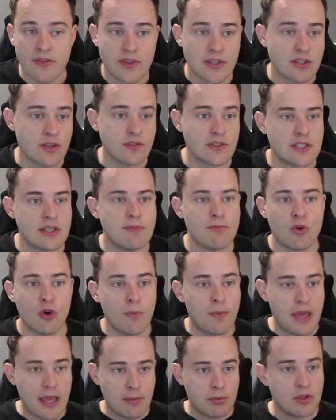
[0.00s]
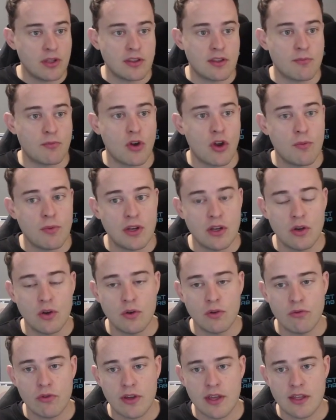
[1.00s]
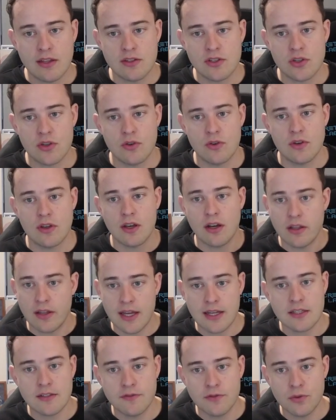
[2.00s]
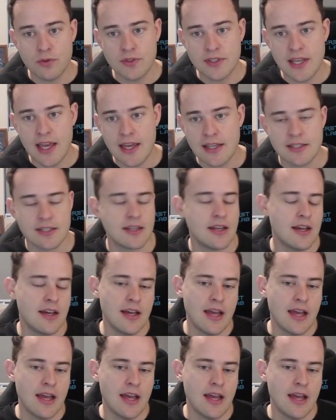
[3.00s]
there's obviously more people at the moment who are looking to collect a full set